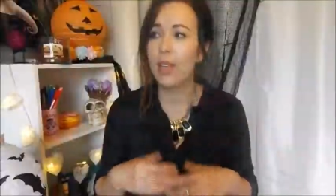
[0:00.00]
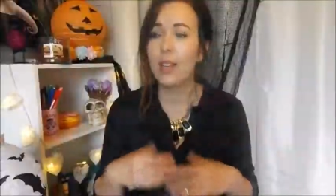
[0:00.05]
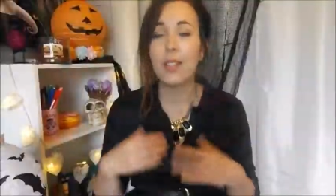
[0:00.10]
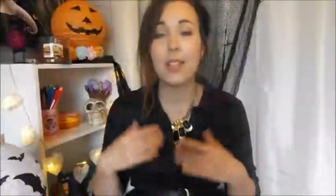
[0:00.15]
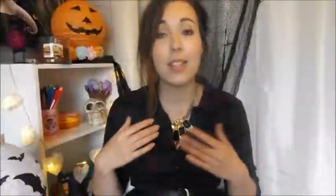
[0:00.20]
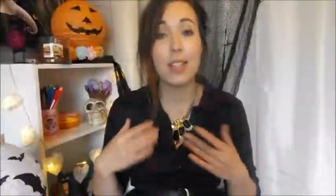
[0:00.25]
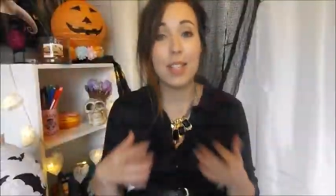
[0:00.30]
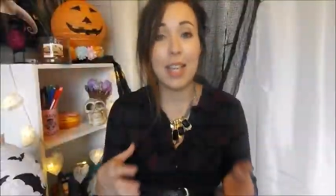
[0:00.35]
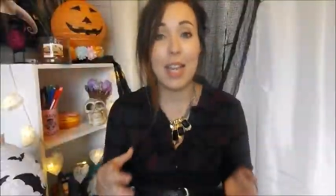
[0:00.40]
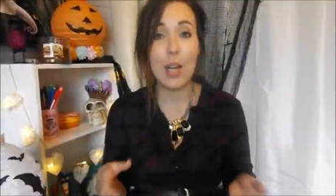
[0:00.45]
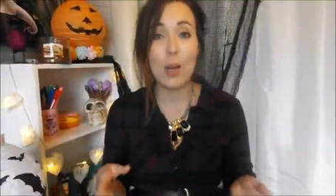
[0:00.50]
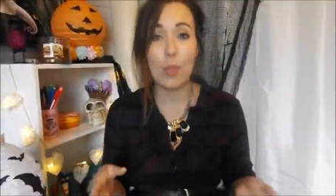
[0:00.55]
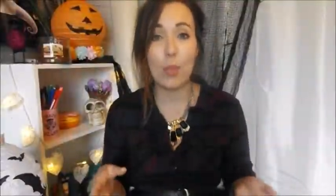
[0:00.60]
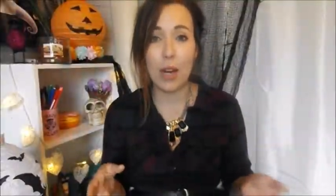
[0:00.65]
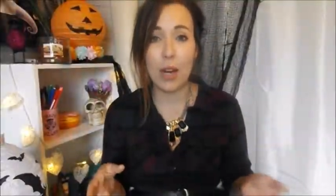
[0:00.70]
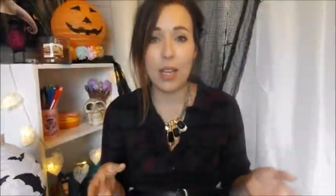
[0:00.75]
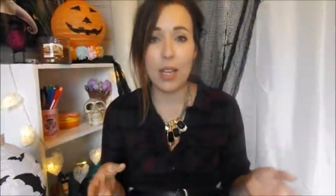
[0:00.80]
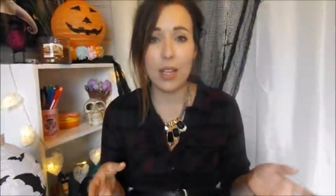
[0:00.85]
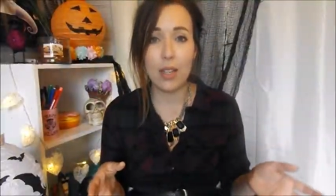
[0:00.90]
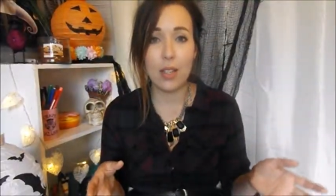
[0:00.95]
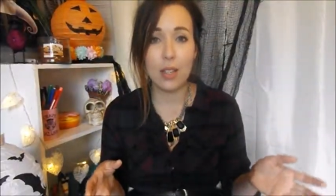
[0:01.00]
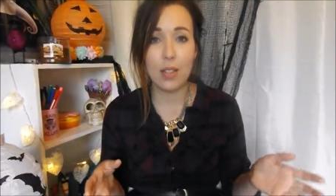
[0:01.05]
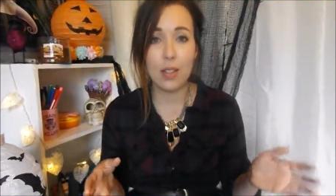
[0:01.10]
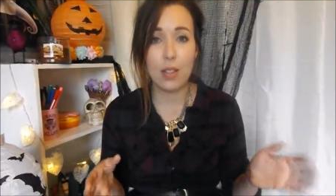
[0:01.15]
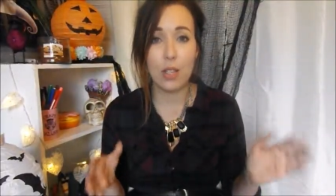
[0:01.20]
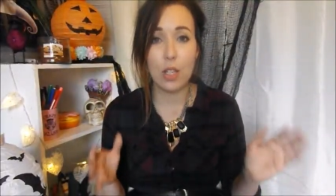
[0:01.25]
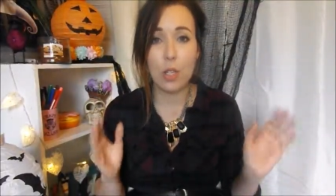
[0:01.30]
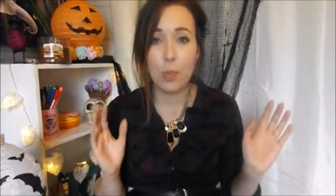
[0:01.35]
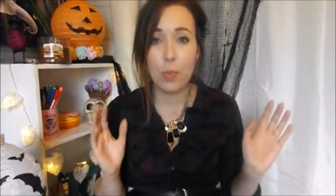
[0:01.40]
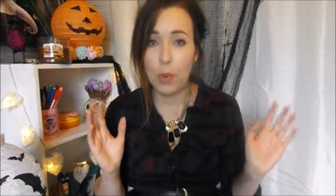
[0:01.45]
To celebrate
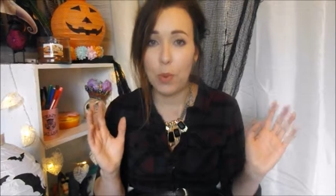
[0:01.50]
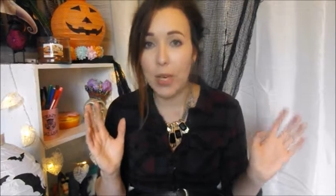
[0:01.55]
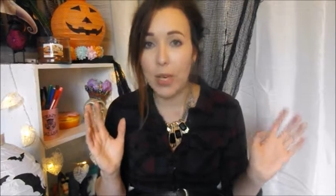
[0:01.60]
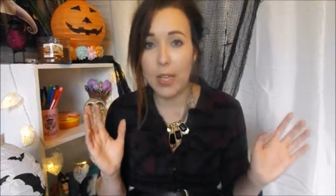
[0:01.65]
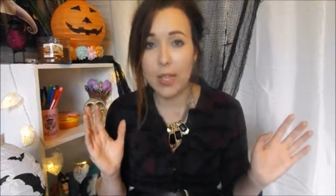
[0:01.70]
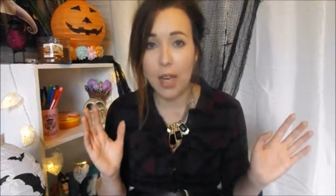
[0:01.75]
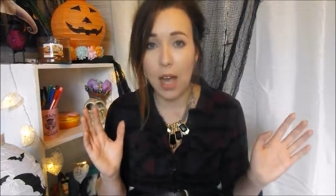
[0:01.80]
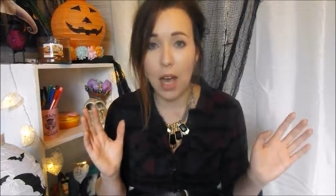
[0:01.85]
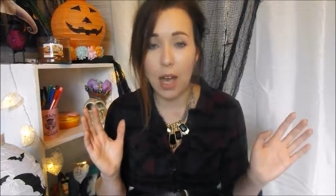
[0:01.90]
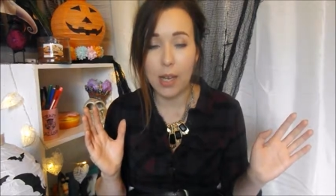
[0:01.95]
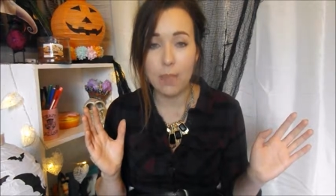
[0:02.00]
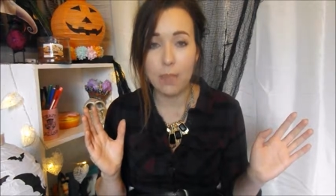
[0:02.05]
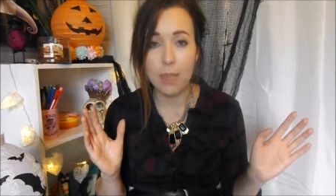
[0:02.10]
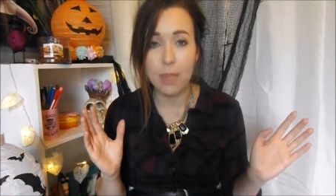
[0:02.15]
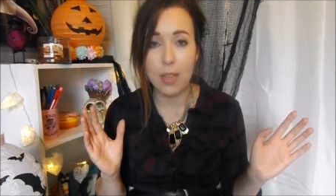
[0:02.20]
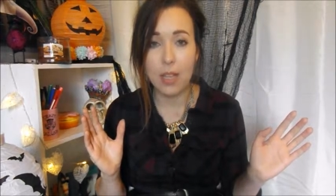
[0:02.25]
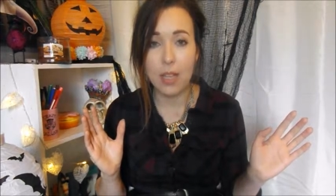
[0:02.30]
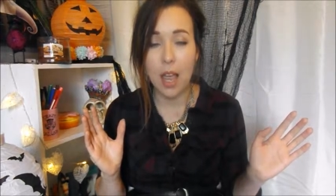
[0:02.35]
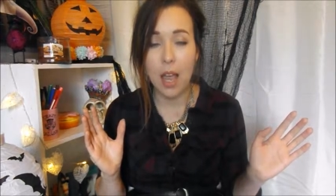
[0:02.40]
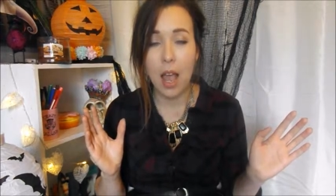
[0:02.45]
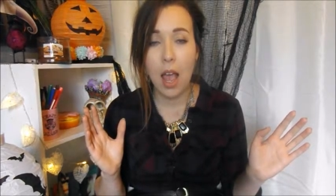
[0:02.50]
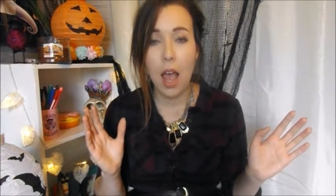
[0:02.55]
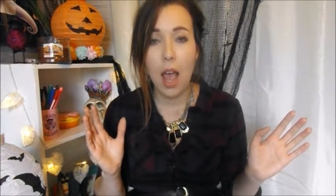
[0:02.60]
the spooky times,